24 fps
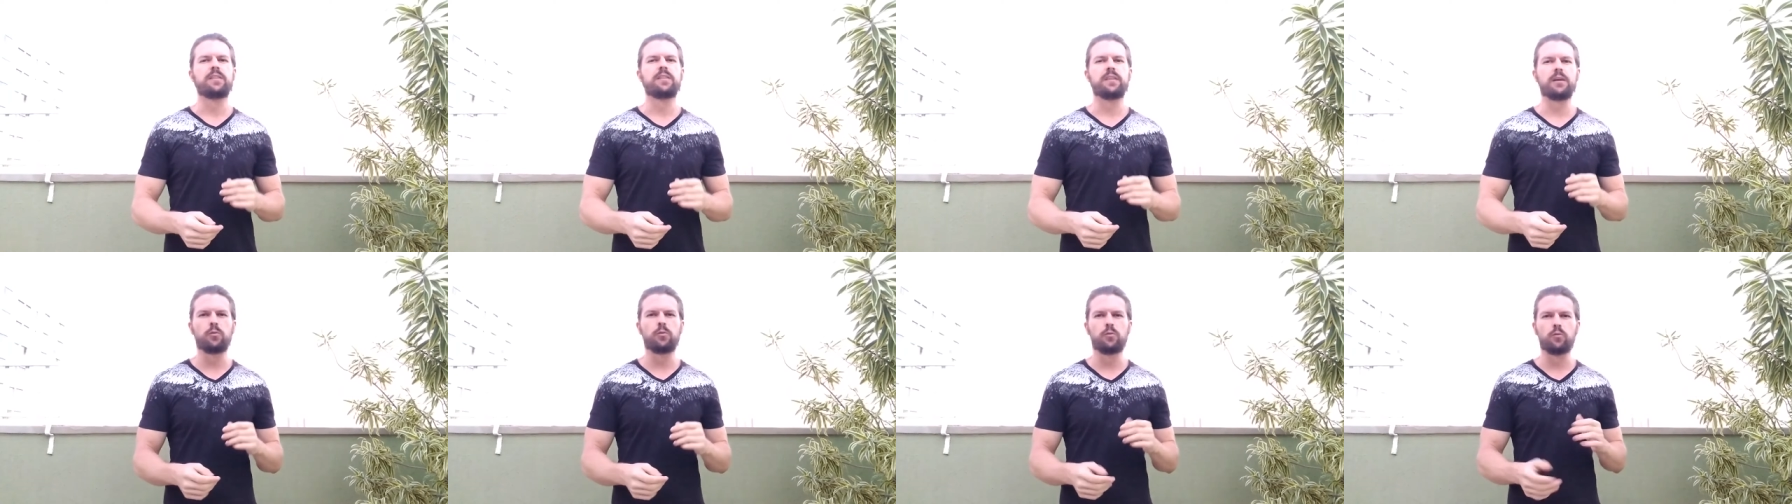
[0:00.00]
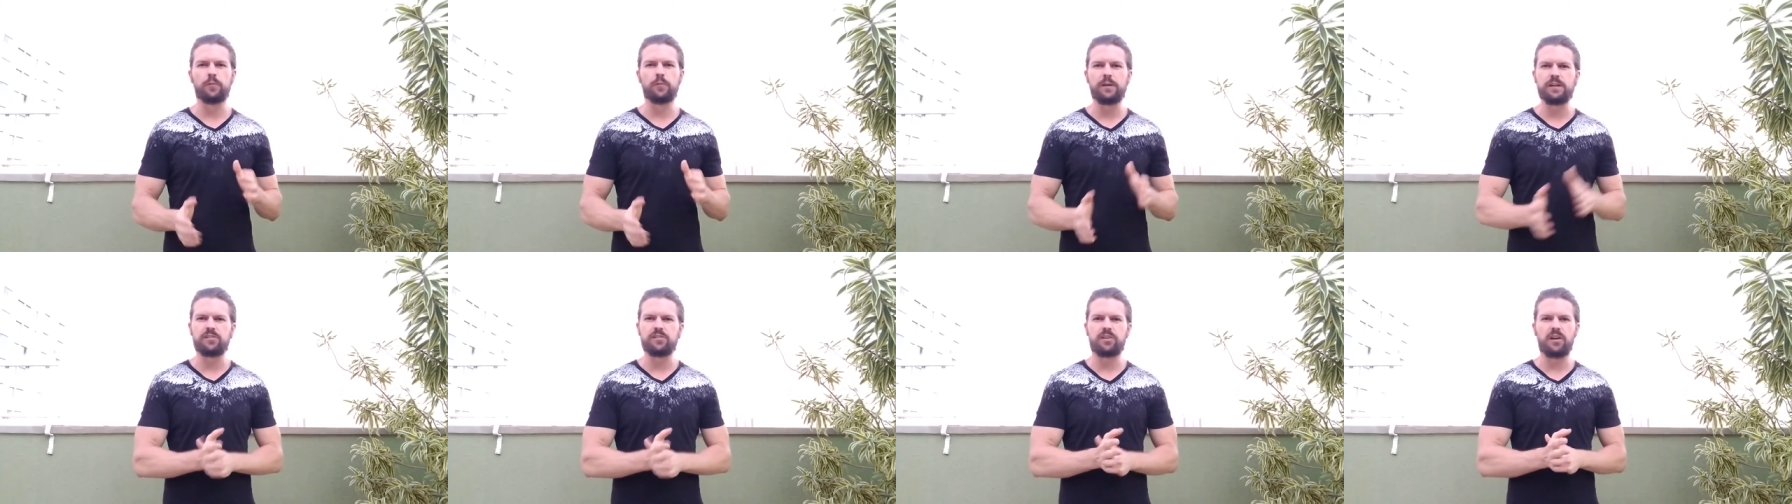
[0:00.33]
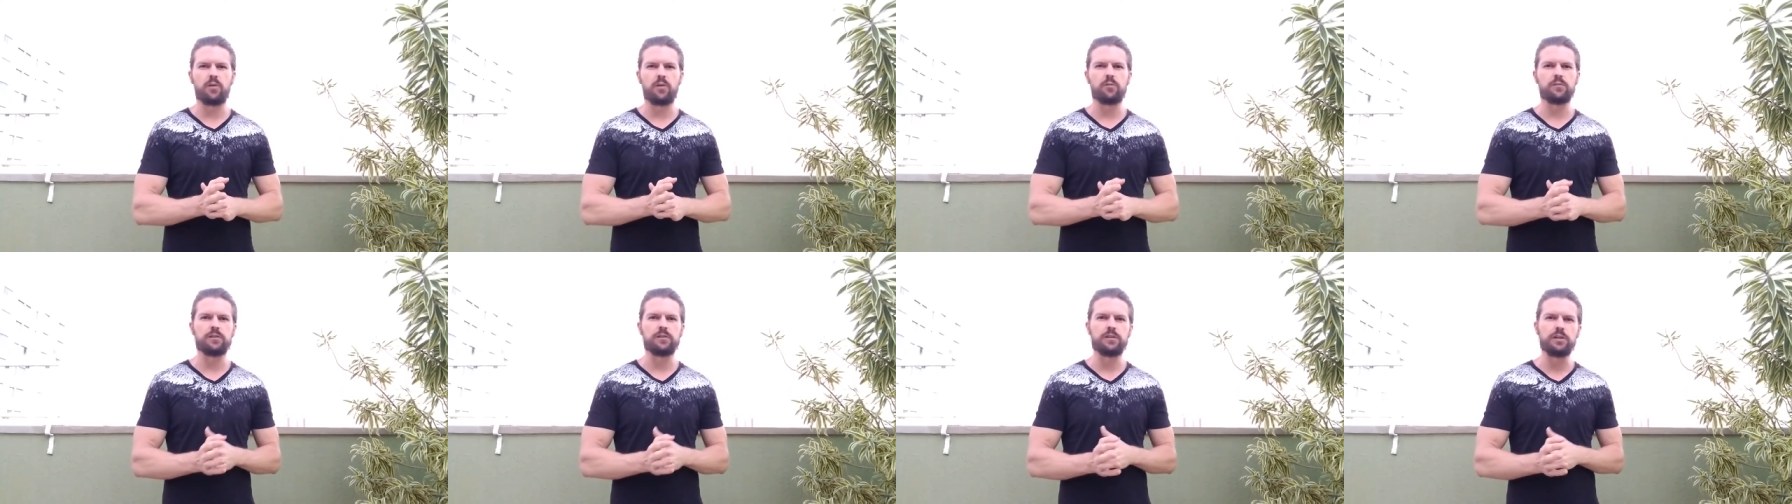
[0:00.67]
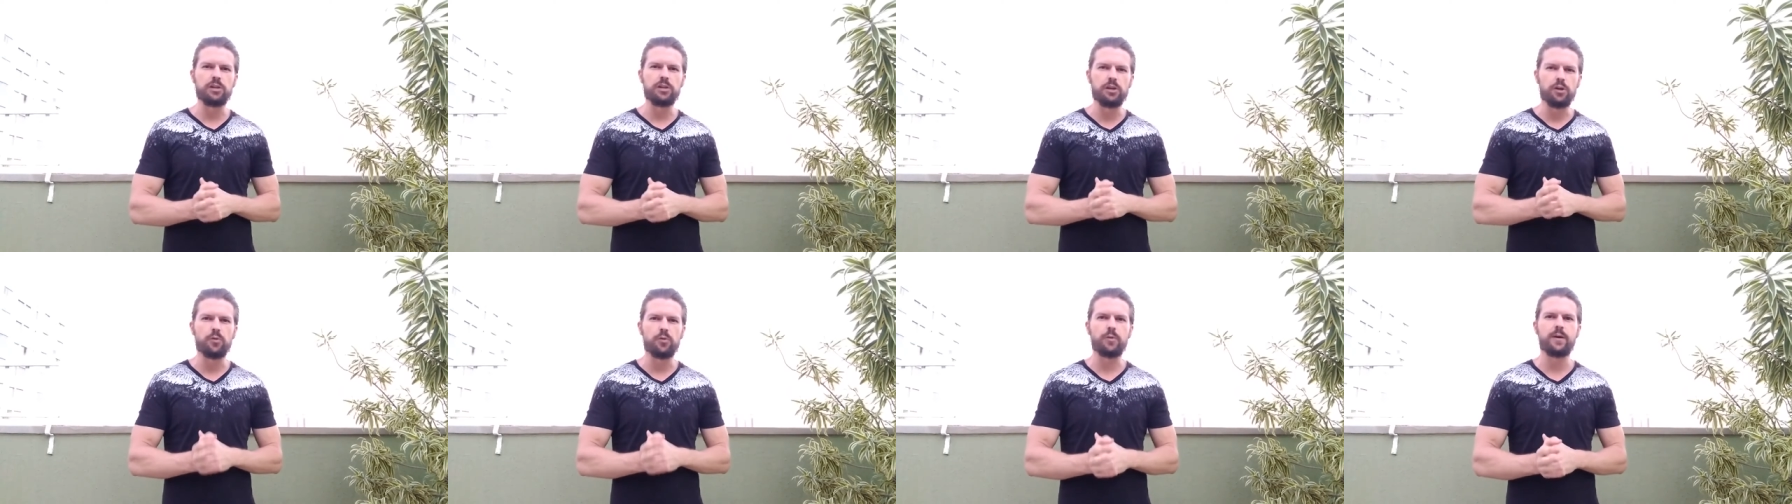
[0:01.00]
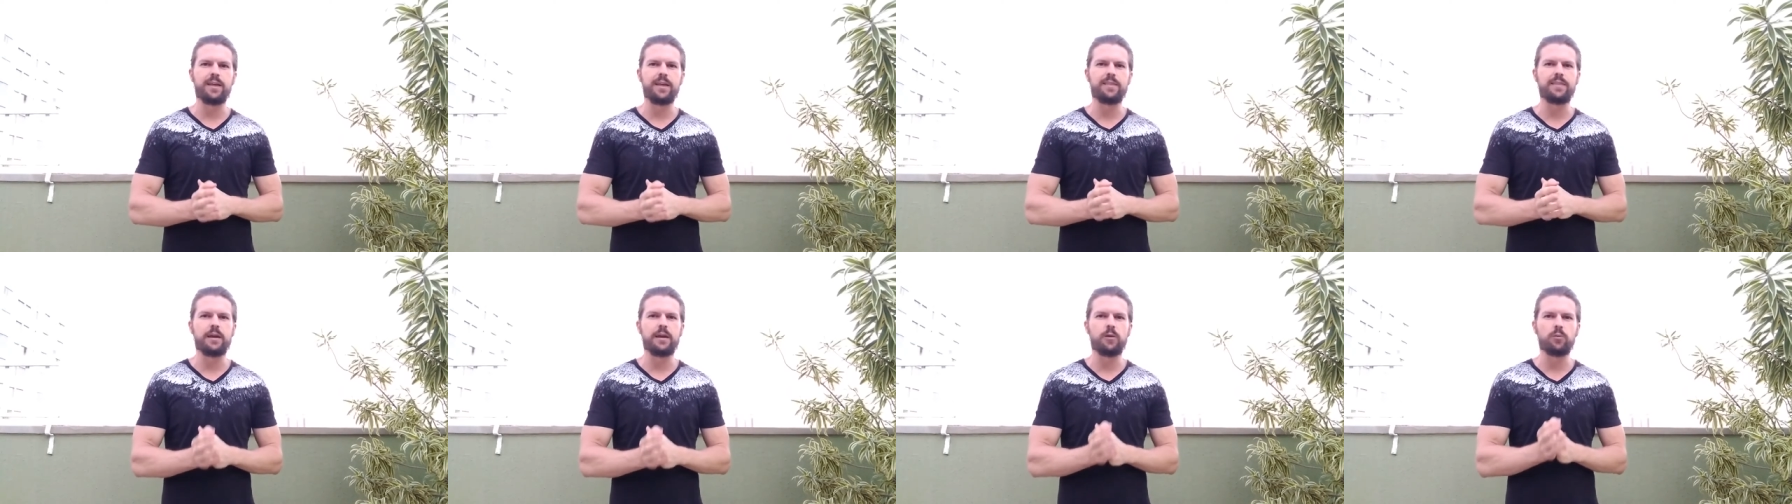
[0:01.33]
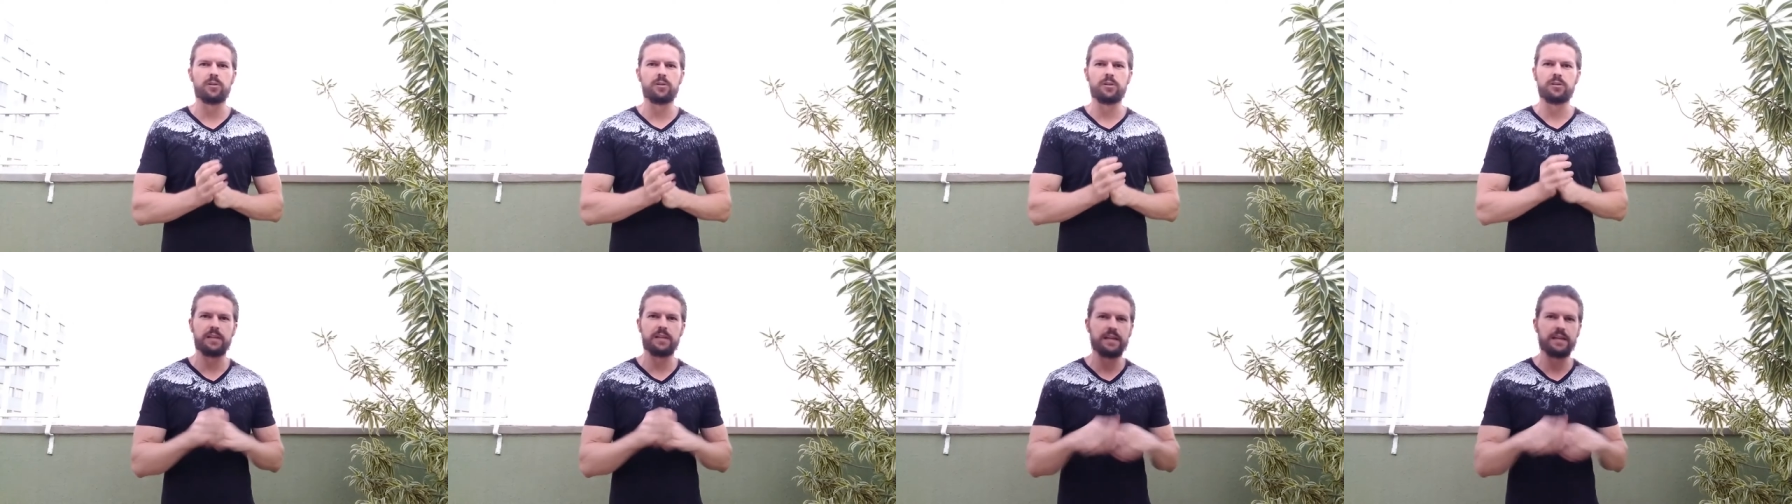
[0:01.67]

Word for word: they will reach out to you and they will